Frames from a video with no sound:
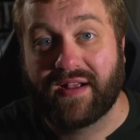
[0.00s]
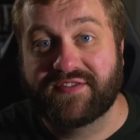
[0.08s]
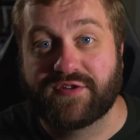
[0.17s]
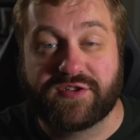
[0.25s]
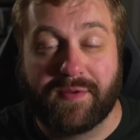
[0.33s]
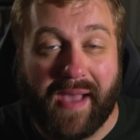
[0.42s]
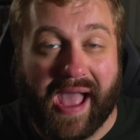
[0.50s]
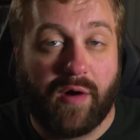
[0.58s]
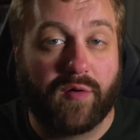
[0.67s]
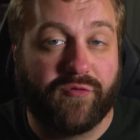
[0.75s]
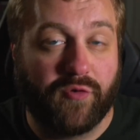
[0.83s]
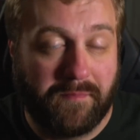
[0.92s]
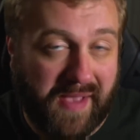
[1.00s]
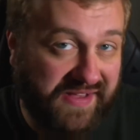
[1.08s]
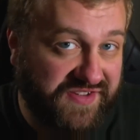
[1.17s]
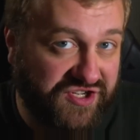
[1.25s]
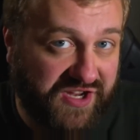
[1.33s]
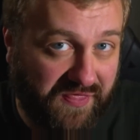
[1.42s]
as there's some powerful
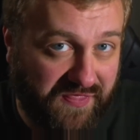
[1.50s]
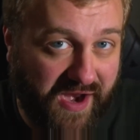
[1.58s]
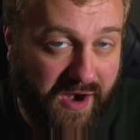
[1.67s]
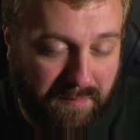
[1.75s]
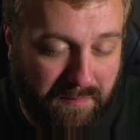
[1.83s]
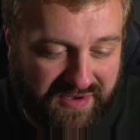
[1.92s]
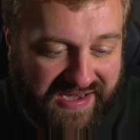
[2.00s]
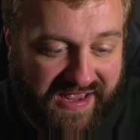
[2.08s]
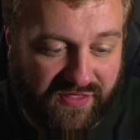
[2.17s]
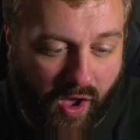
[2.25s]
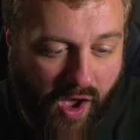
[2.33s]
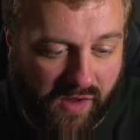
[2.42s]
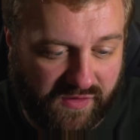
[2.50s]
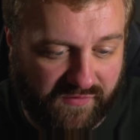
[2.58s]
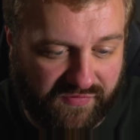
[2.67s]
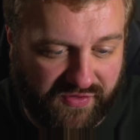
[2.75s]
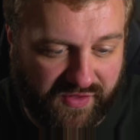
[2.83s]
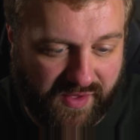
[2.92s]
messaging there beneath all
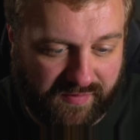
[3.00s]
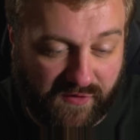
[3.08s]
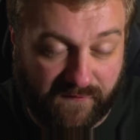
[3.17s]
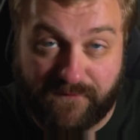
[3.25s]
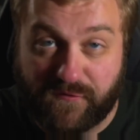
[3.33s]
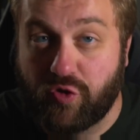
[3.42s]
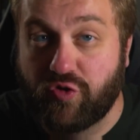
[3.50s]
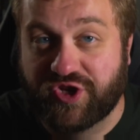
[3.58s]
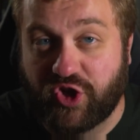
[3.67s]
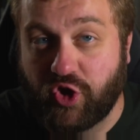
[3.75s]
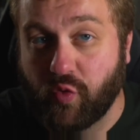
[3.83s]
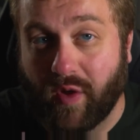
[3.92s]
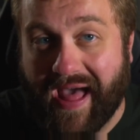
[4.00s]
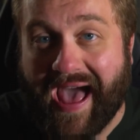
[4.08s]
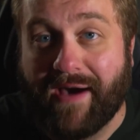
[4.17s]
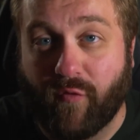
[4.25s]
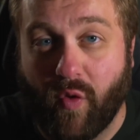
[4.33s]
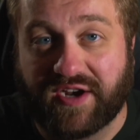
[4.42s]
of the confusion you will
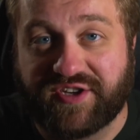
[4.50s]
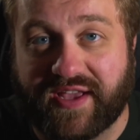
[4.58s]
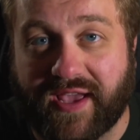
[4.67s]
have watching it.